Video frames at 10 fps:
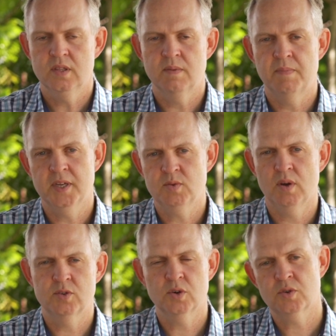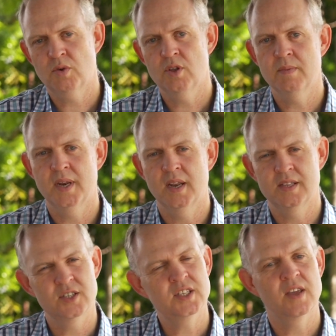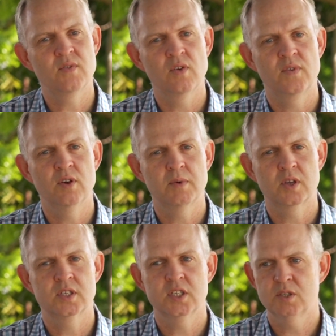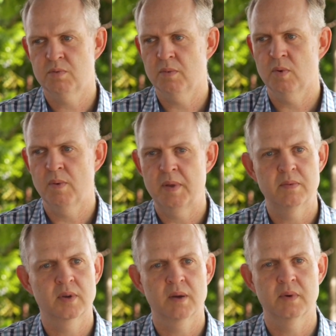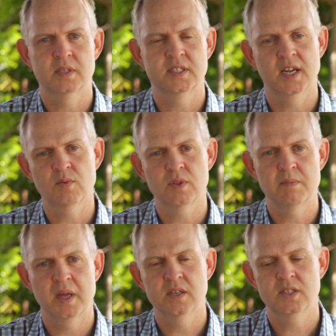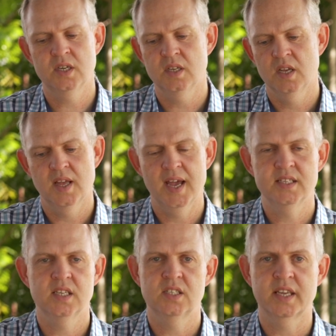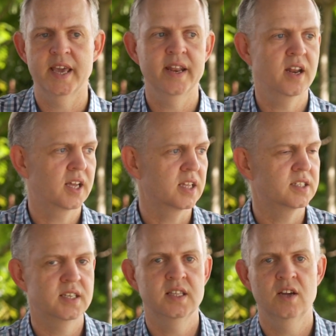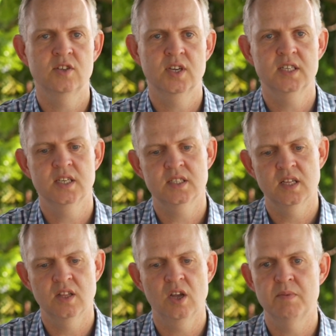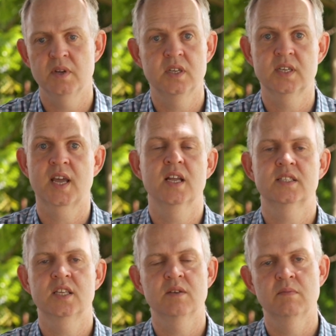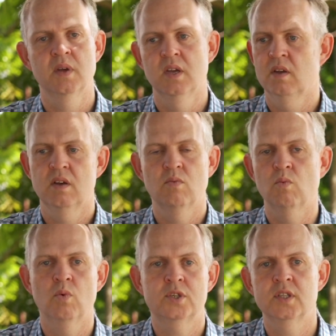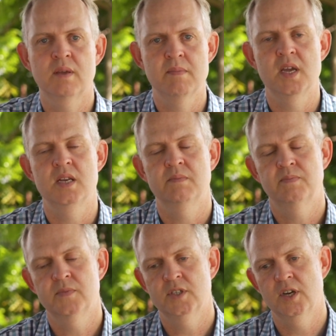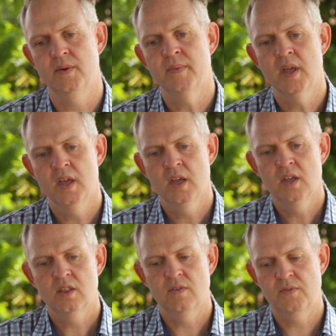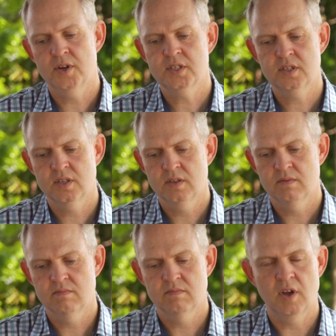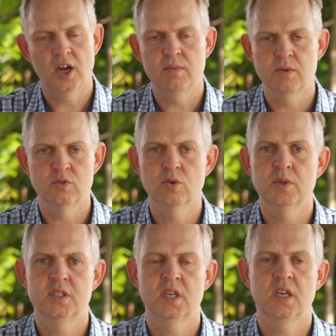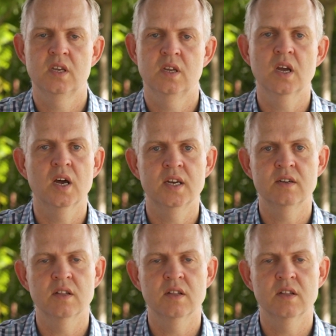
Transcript: the best way, I'll talk through them, and just to give you a feel, because this is probably where people come unstuck with a balance sheet. Assets, I get it, I can see those assets. Liabilities, I can't see them. What do they mean? So the first item you'll normally see under